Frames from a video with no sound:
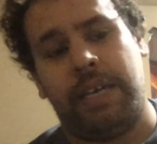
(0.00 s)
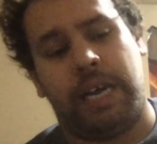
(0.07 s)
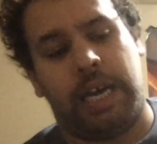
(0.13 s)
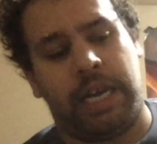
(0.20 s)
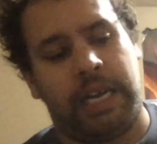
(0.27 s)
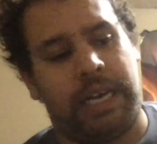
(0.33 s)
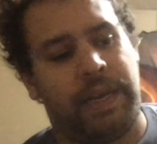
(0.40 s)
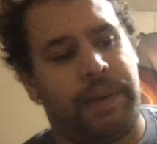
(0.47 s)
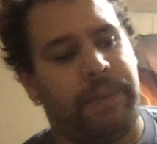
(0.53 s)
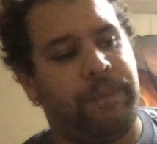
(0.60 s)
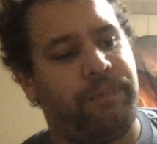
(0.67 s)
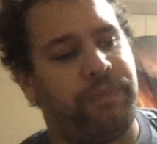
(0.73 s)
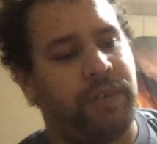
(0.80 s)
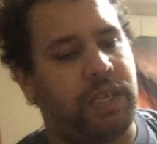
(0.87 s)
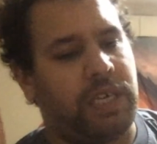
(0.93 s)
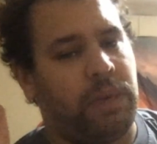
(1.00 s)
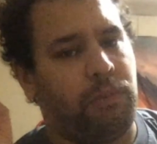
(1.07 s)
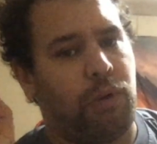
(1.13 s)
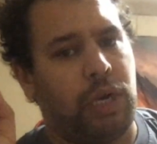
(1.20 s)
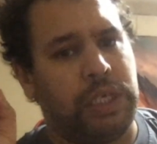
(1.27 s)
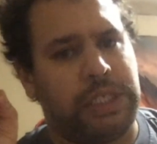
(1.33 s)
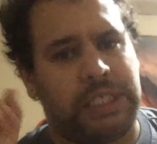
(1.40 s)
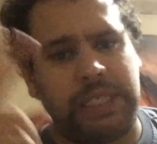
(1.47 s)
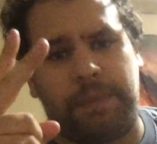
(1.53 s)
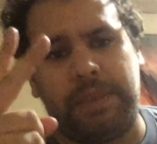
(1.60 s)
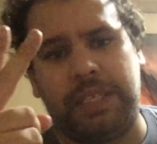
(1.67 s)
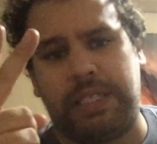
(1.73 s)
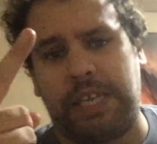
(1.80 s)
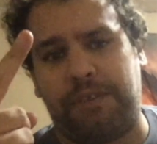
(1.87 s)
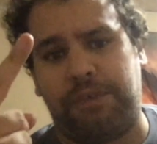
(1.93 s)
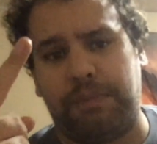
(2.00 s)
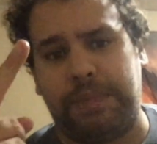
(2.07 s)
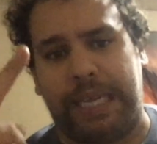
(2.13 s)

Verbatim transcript: Um, come watch some of the stuff from Dead